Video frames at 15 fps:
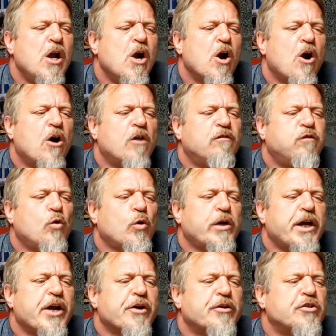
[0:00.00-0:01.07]
All 4
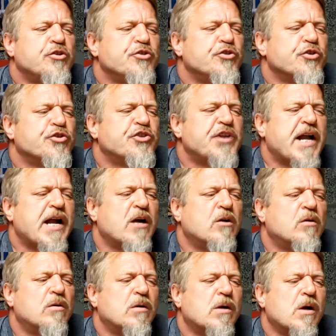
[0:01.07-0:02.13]
characters are
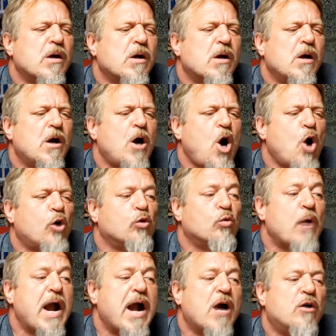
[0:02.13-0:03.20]

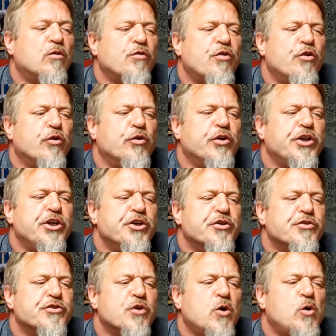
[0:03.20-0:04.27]
around 30
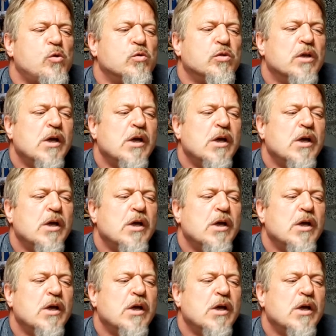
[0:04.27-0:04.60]
years old.